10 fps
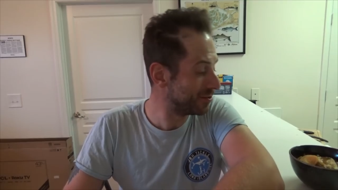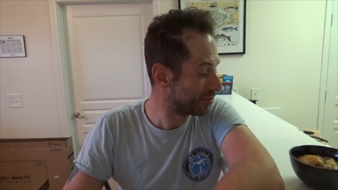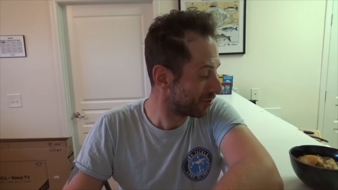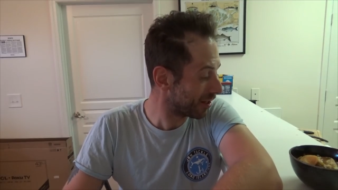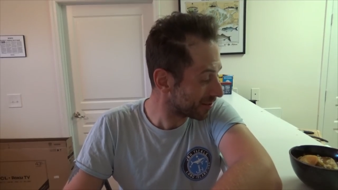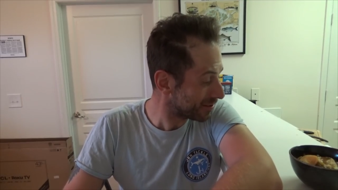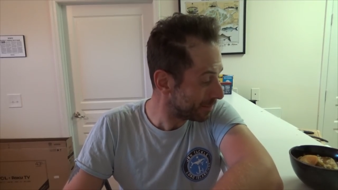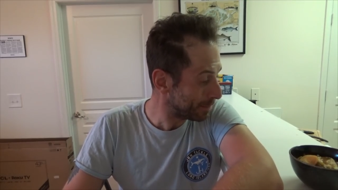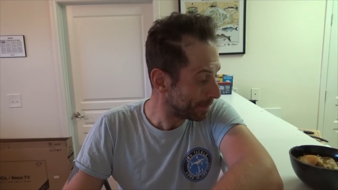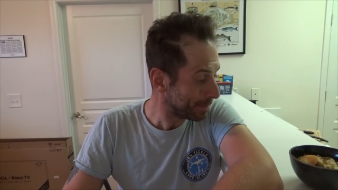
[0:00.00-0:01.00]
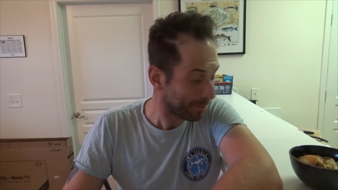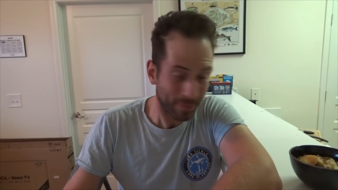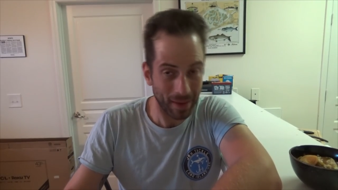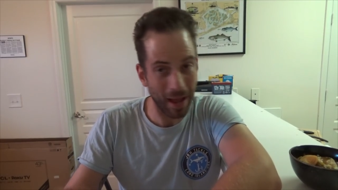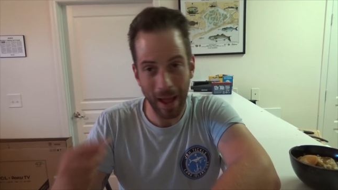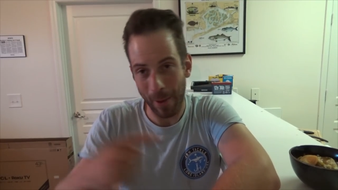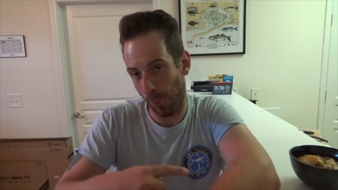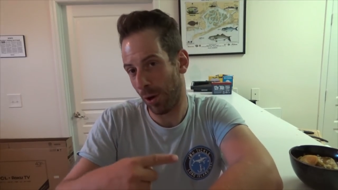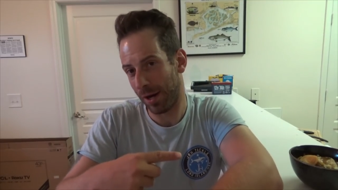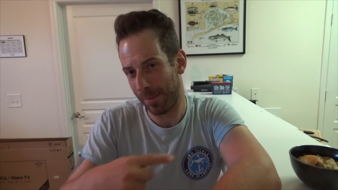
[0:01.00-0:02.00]
new tricks.
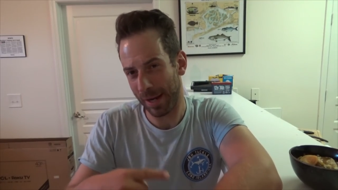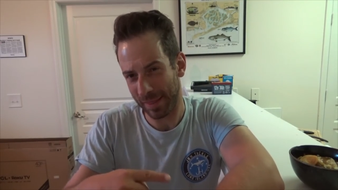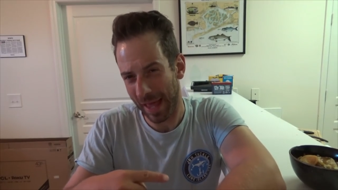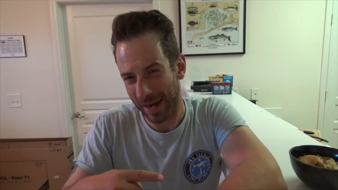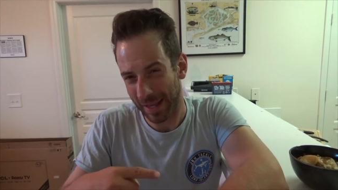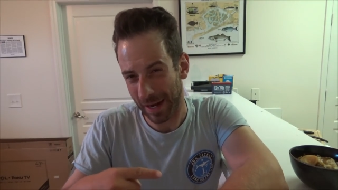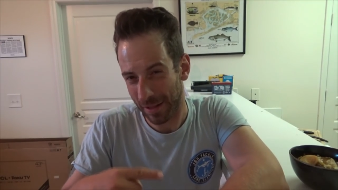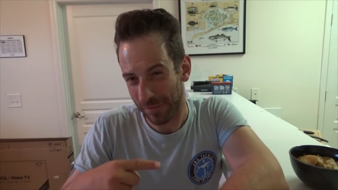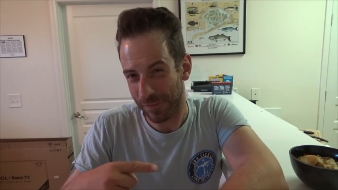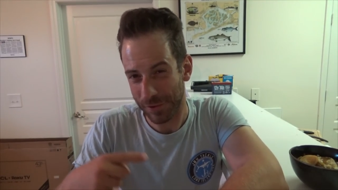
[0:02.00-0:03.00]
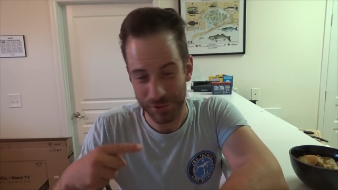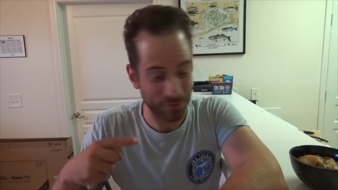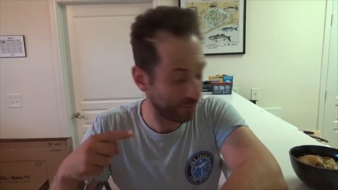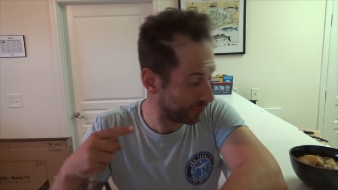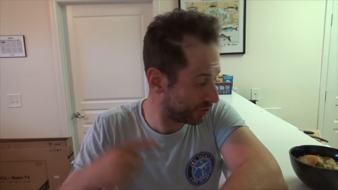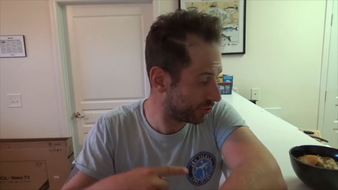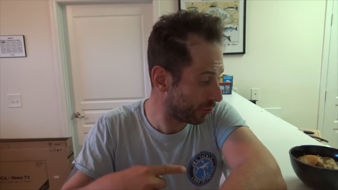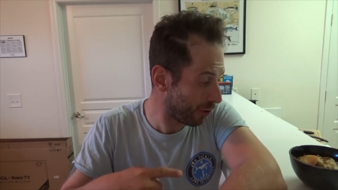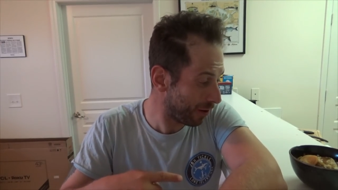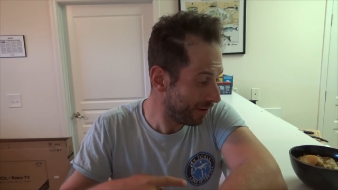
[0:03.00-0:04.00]
We're gonna make that again in the future for
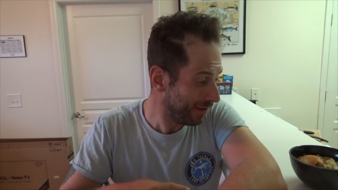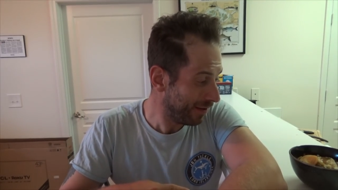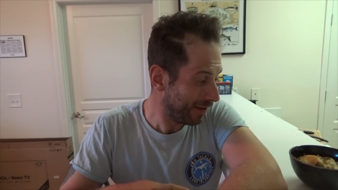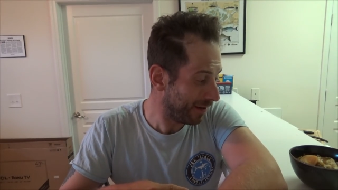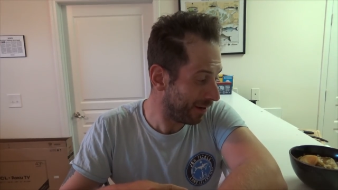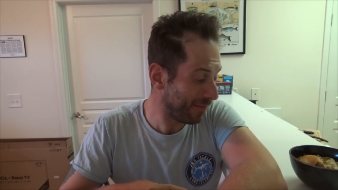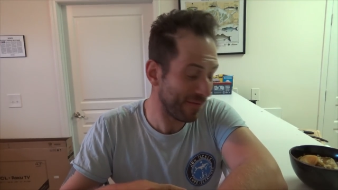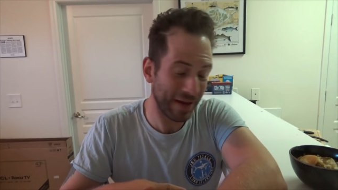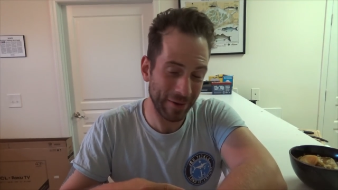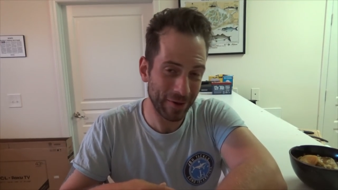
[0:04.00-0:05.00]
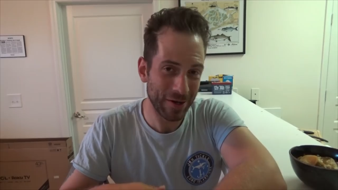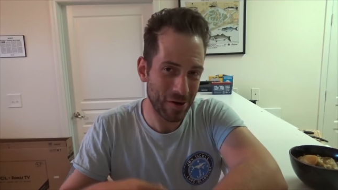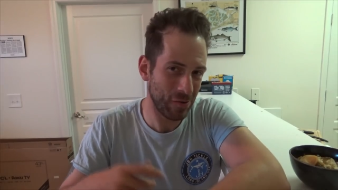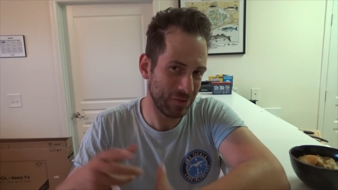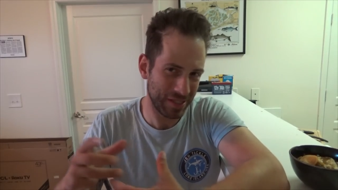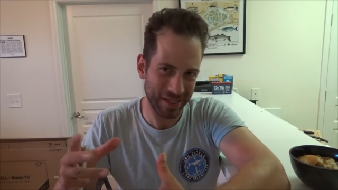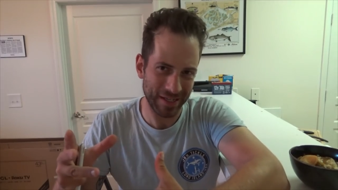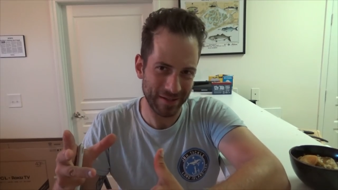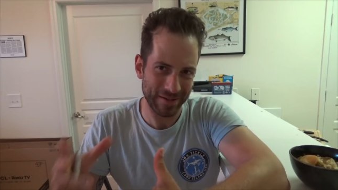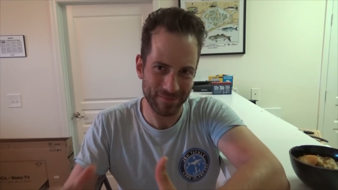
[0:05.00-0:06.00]
sure. Um, if anyone knows
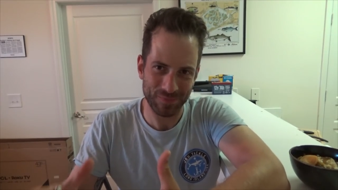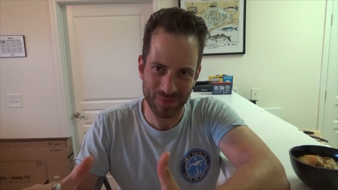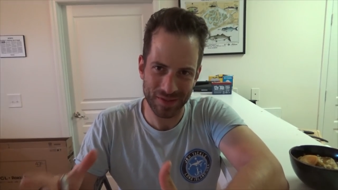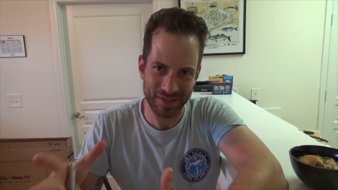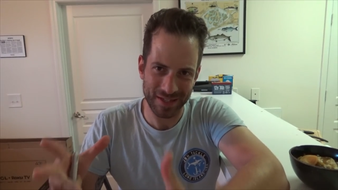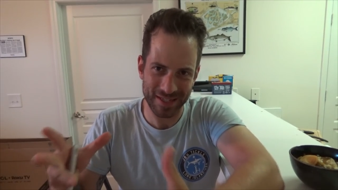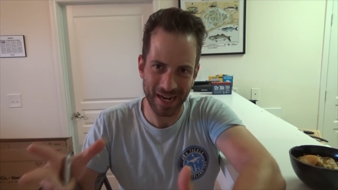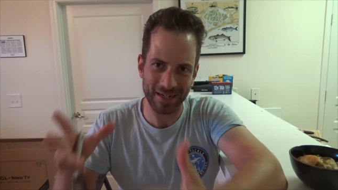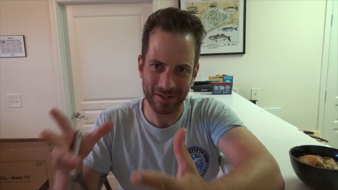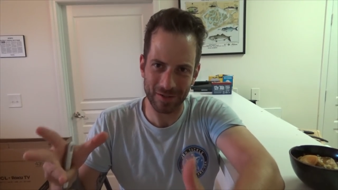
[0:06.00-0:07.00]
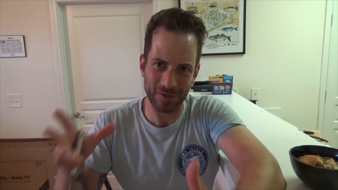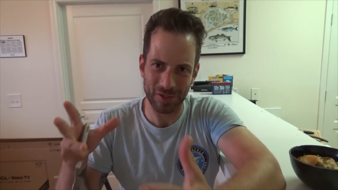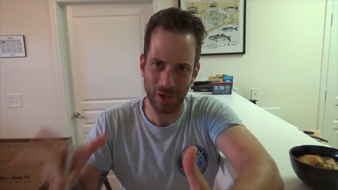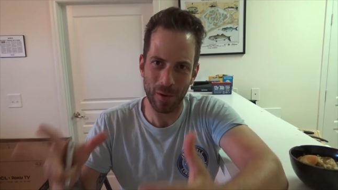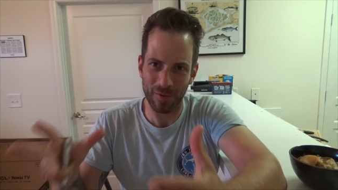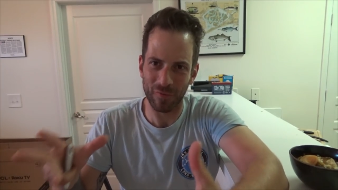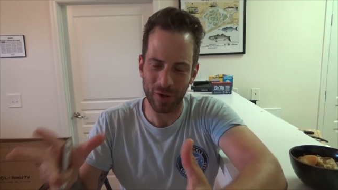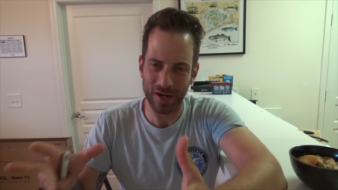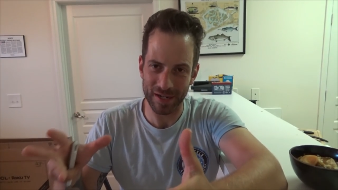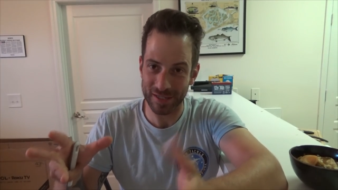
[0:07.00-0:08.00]
the the technical term of
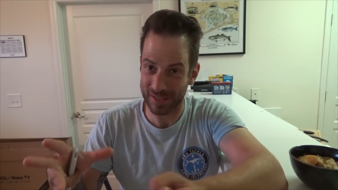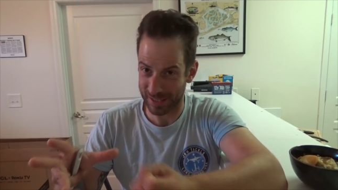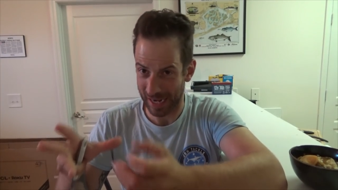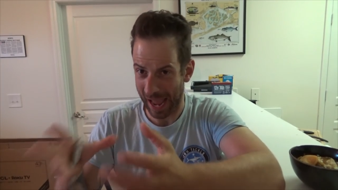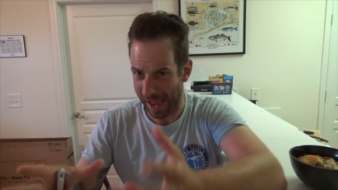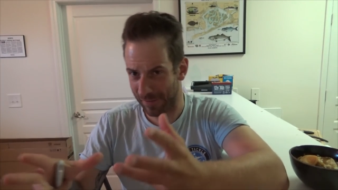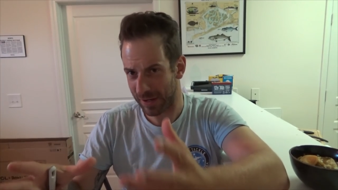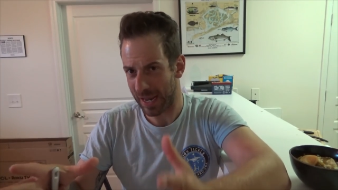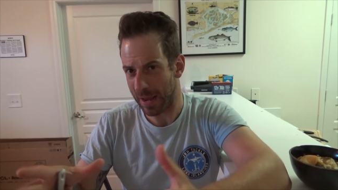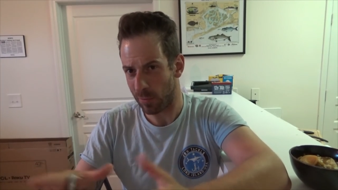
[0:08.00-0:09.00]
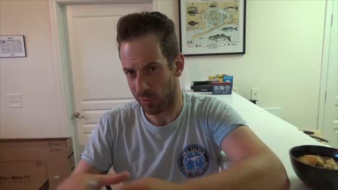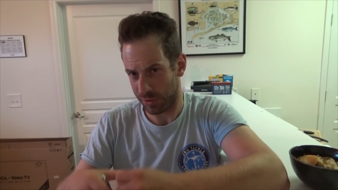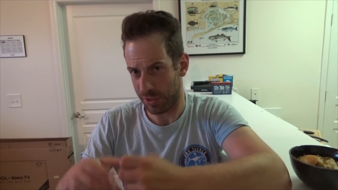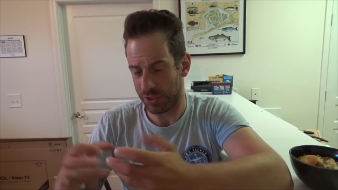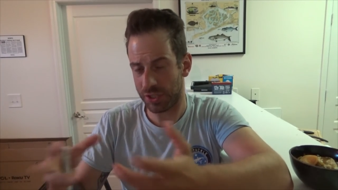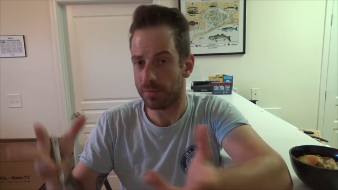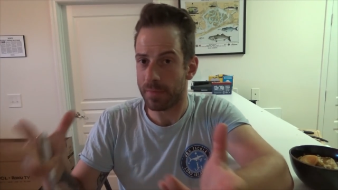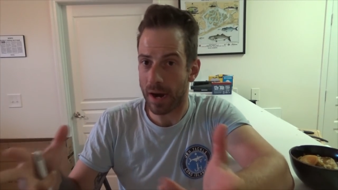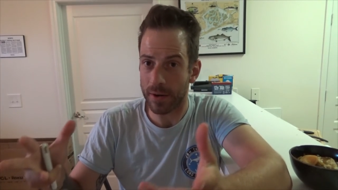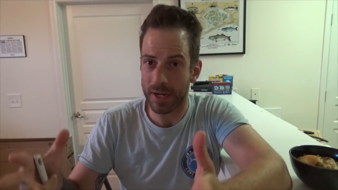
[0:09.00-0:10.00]
what it is. Does it have a name or is it just
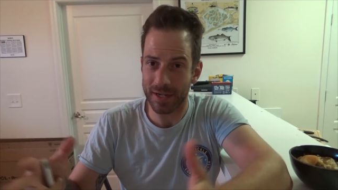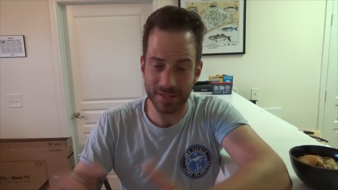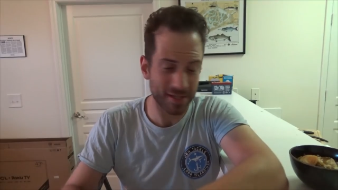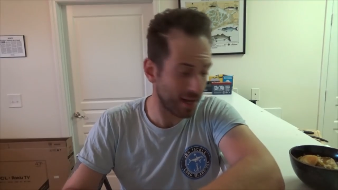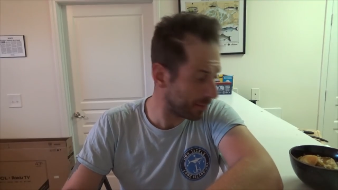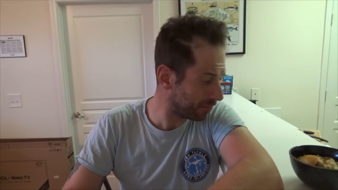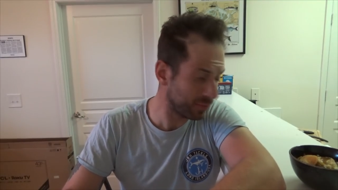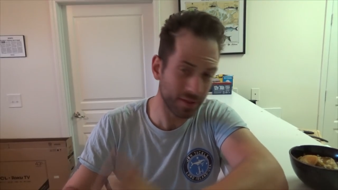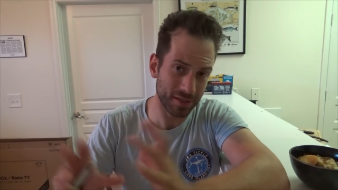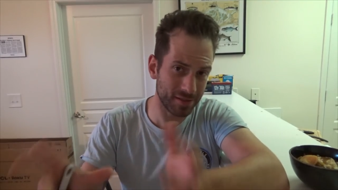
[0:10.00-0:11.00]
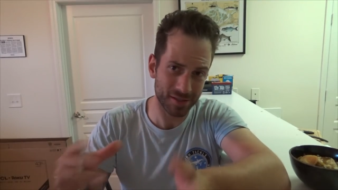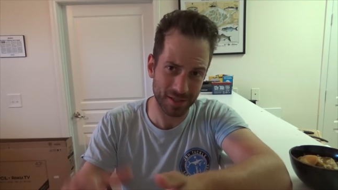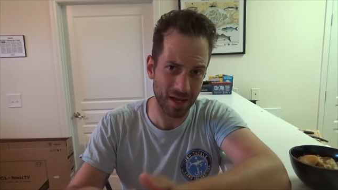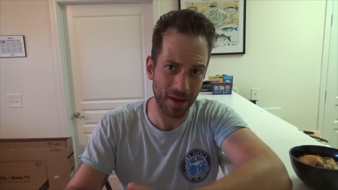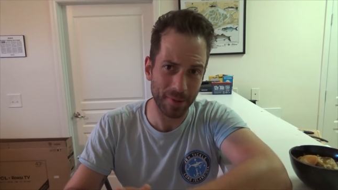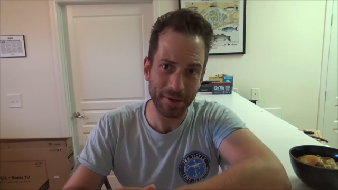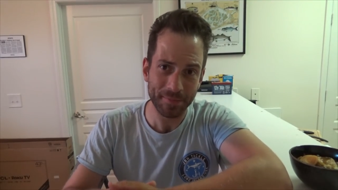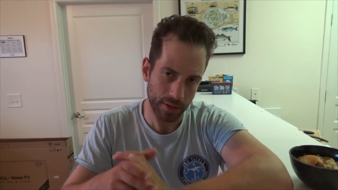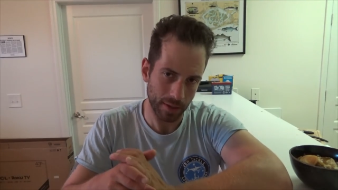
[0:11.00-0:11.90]
marinated salmon? Please just comment.